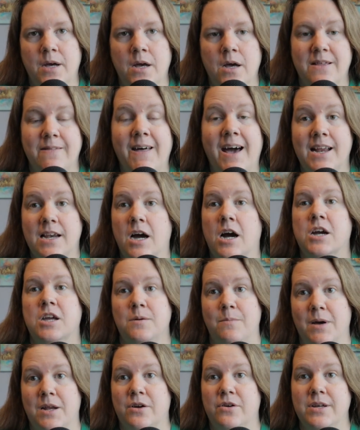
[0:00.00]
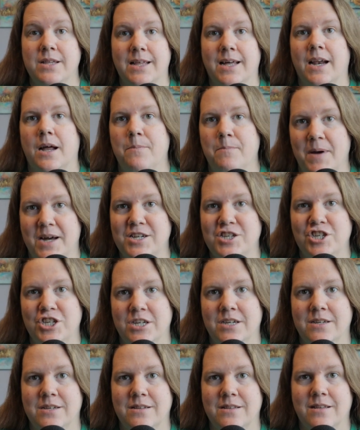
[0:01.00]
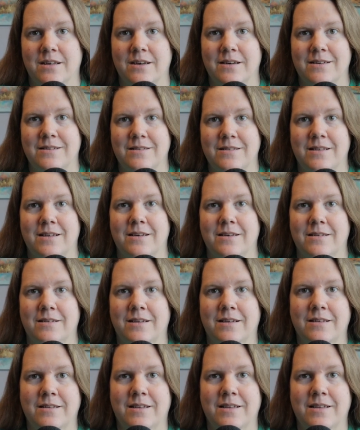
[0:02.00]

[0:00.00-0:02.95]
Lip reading: In that documentary that I mentioned, the